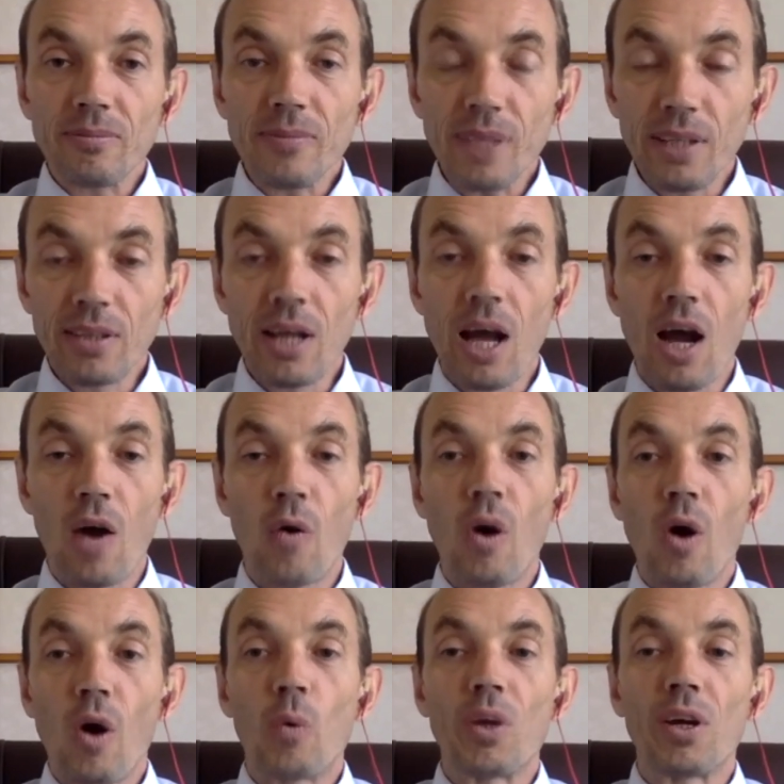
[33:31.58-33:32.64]

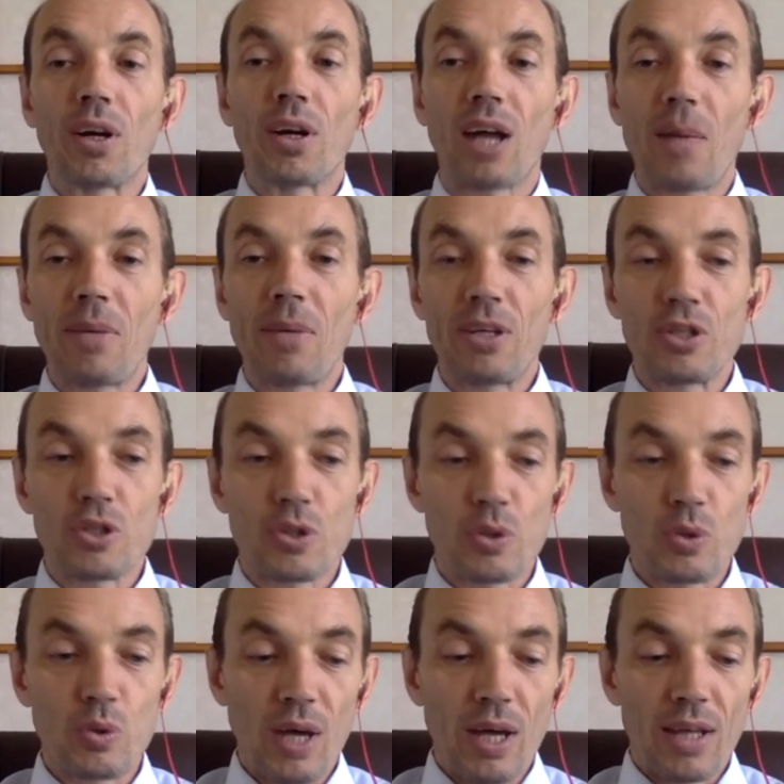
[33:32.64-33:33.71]
Now we are coming
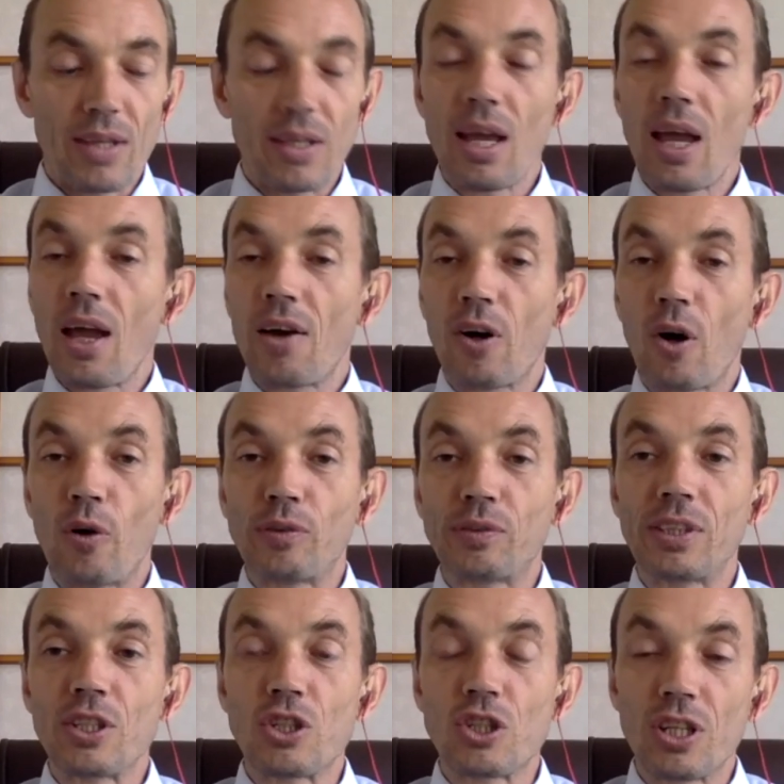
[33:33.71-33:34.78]
to the era of
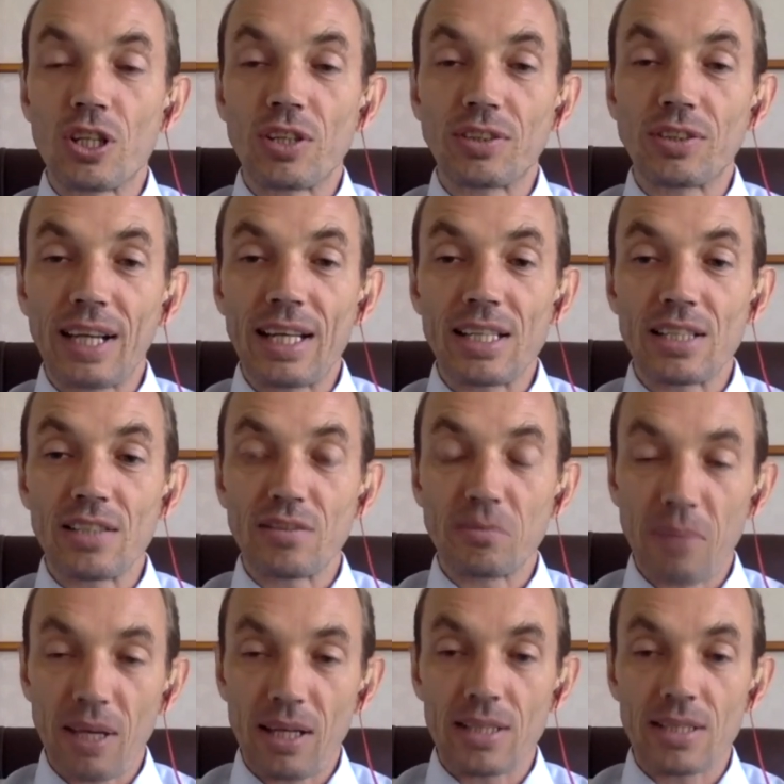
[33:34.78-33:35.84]
regenerative
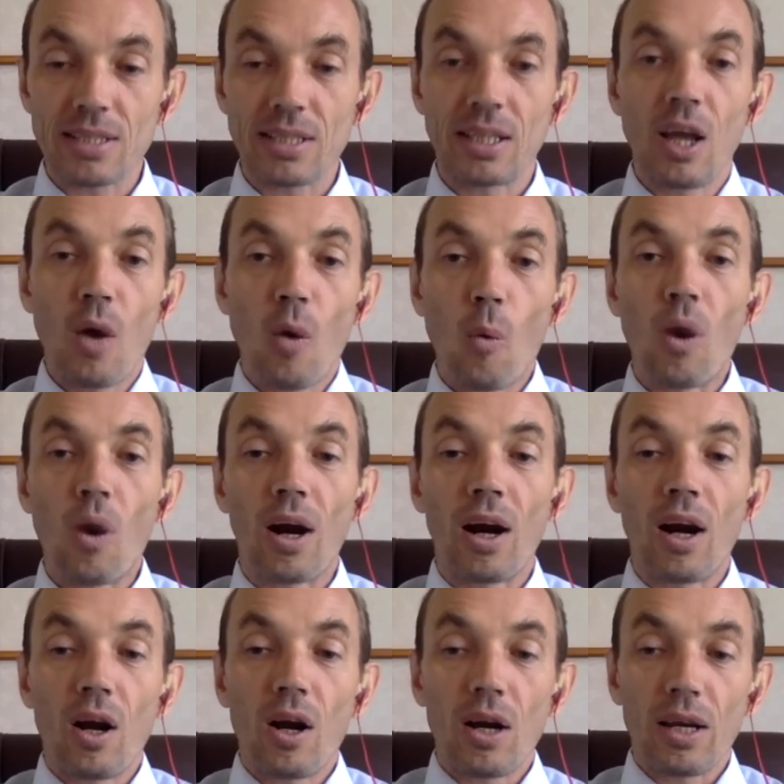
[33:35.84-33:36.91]
medicine,
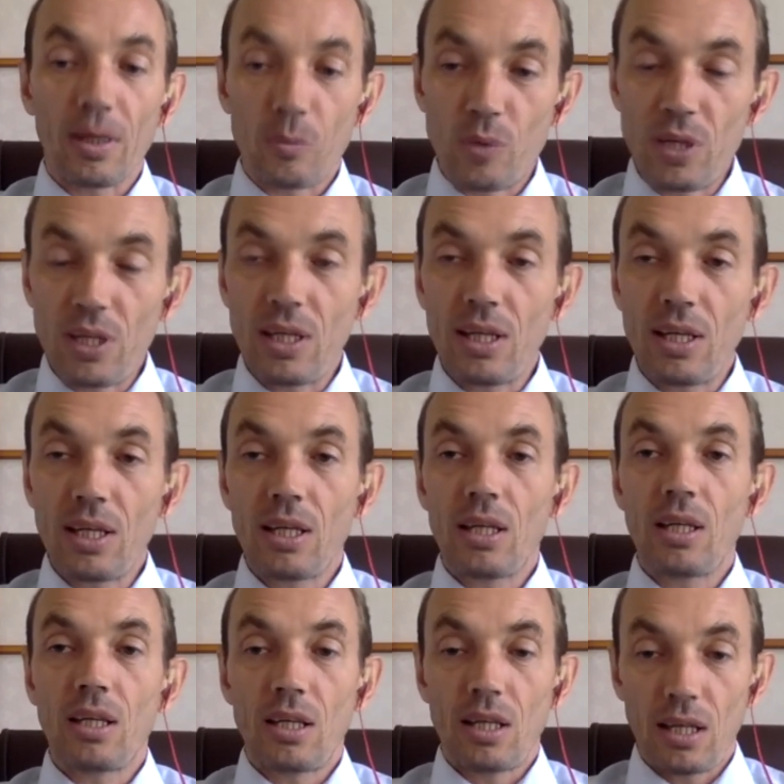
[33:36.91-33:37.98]
where we
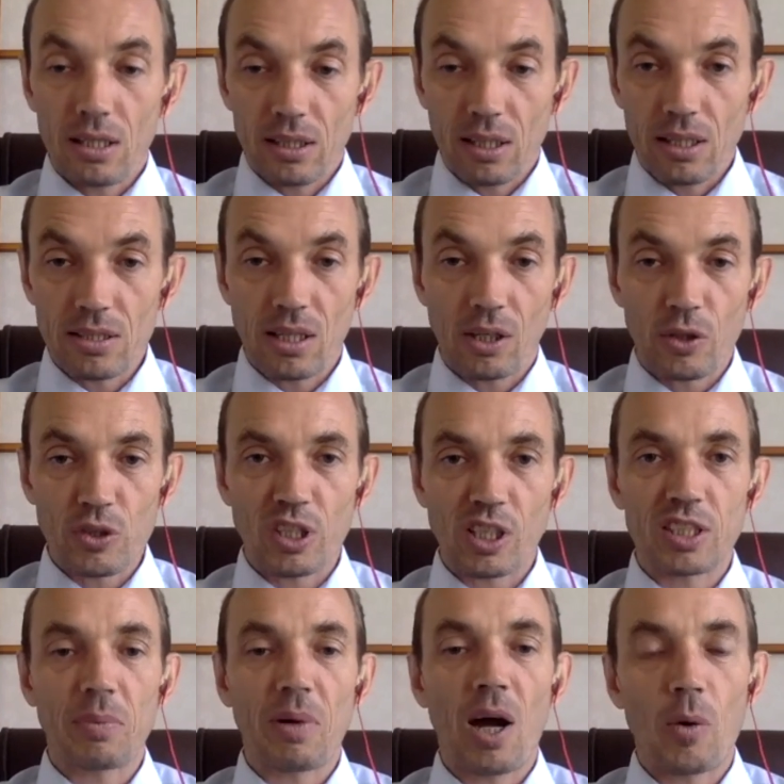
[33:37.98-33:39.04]
at Kintaro
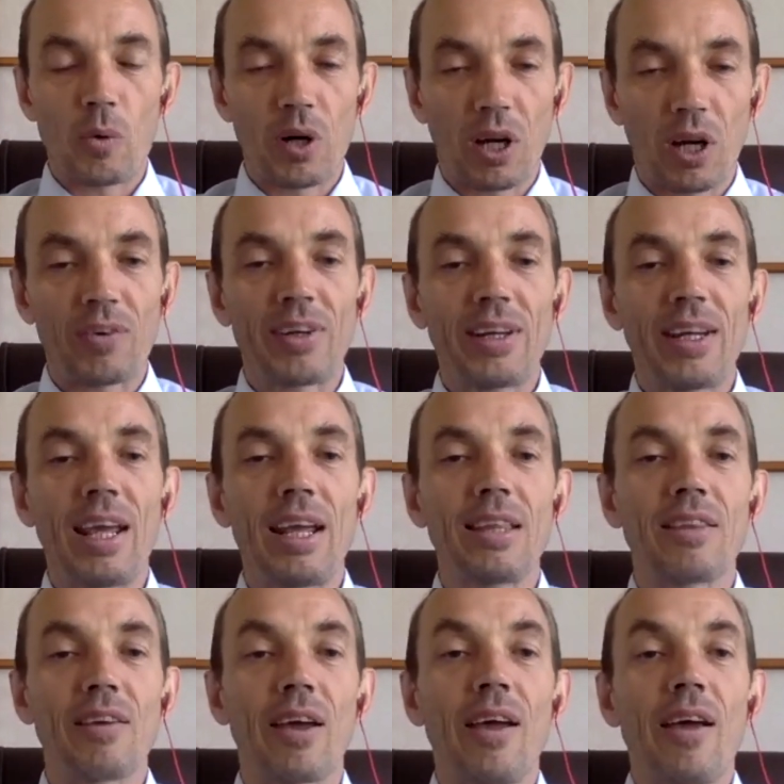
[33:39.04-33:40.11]
Cells Power
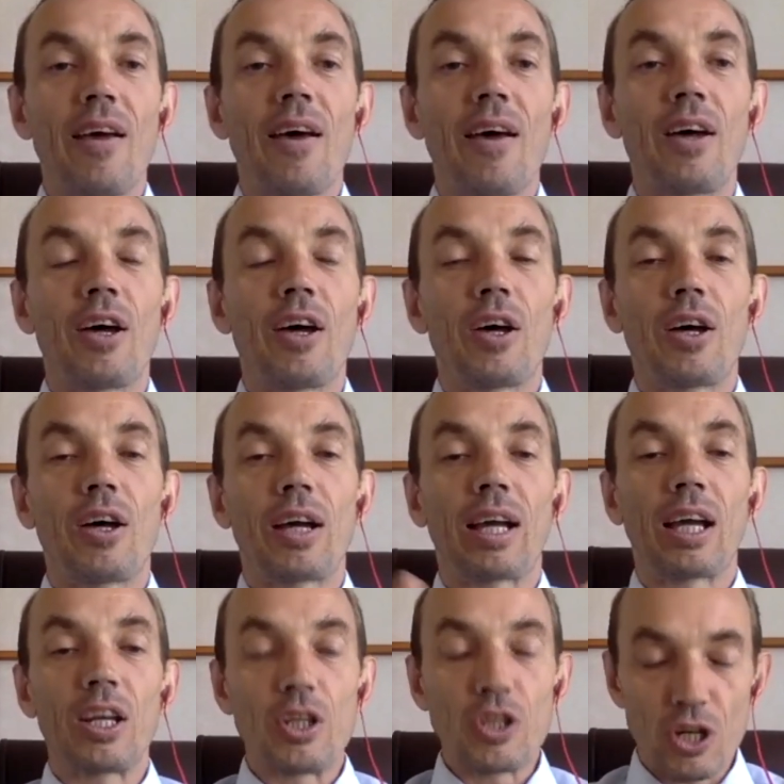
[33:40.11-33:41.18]
create a
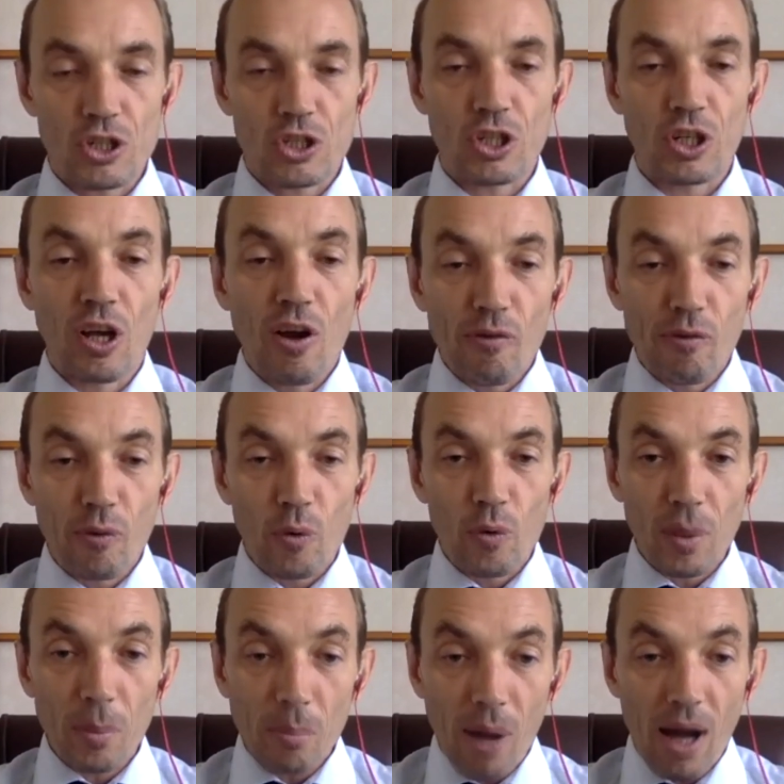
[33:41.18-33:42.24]
condition for
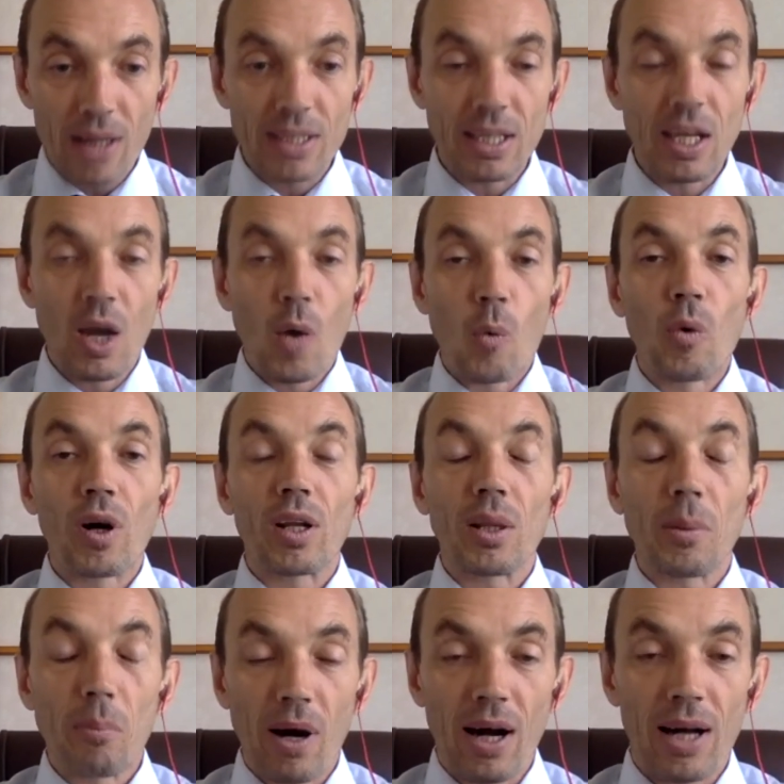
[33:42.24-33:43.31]
the body where the
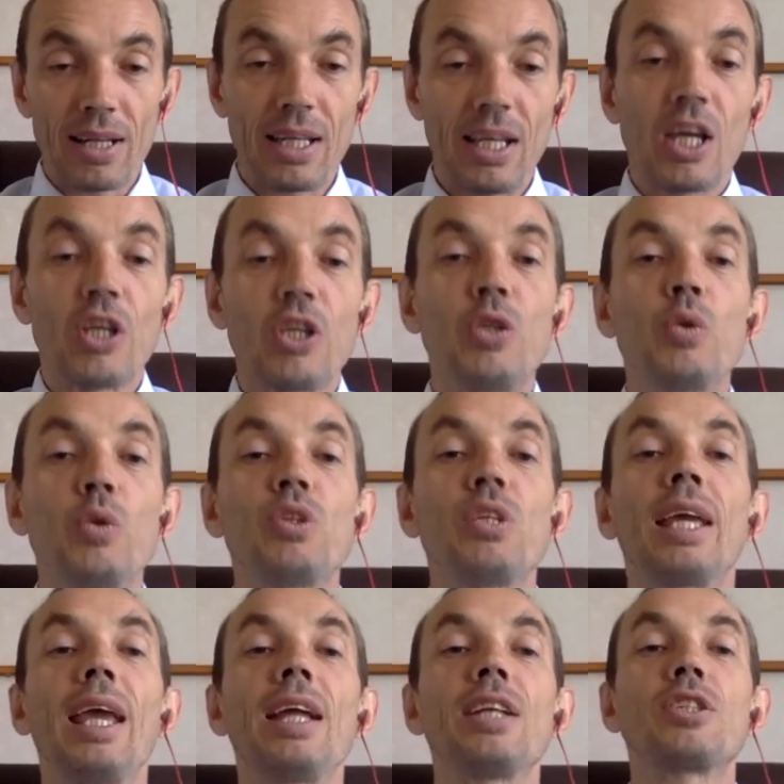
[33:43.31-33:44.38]
body,
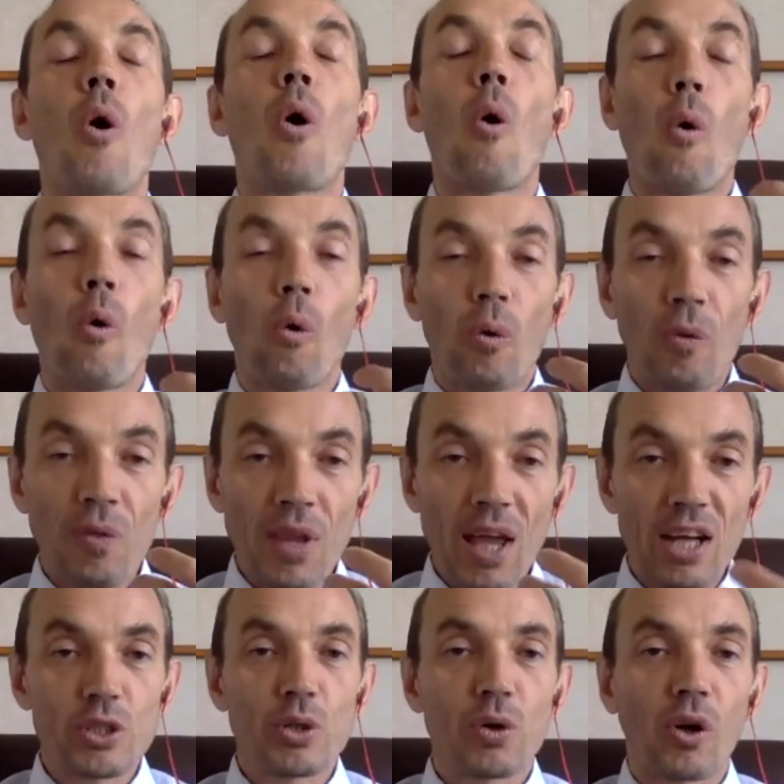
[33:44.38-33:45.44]
using its own
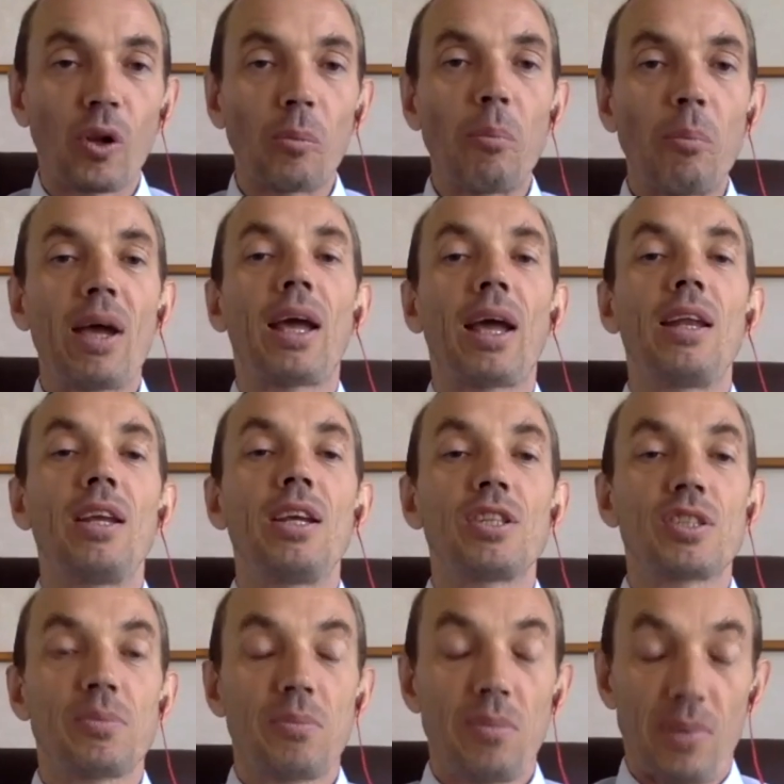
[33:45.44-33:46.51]
natural
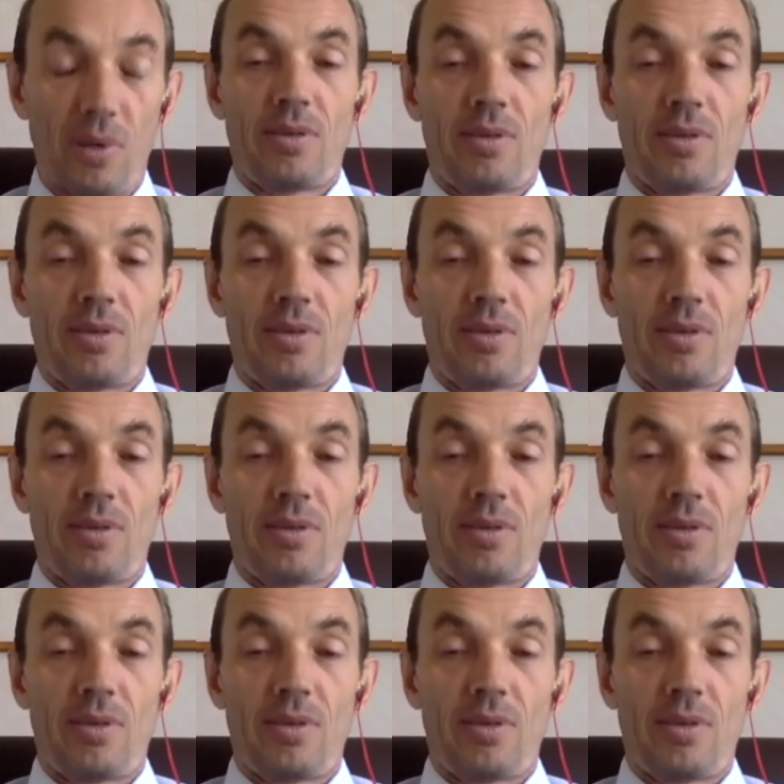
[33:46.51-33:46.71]
mechanism,